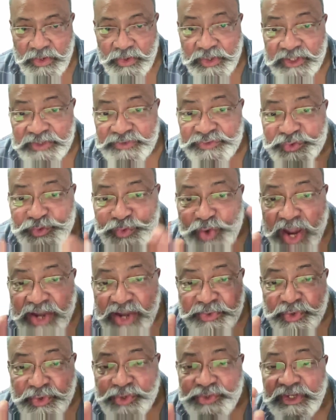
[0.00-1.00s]
Okay.
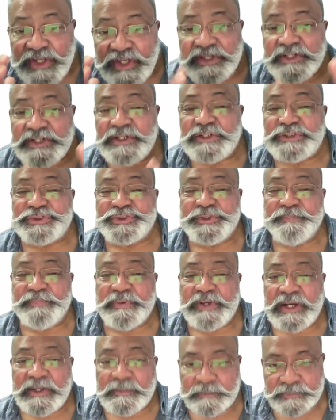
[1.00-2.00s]
Strategic
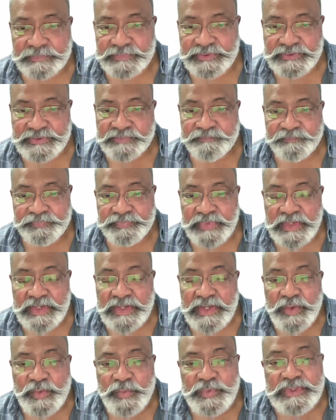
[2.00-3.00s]
leadership comes
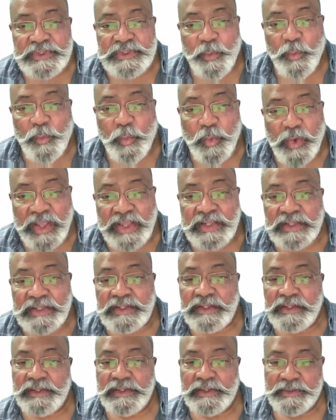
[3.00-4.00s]
with a
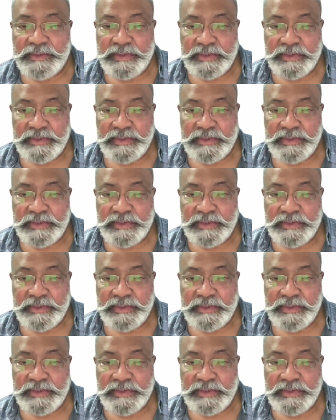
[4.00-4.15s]
well-defined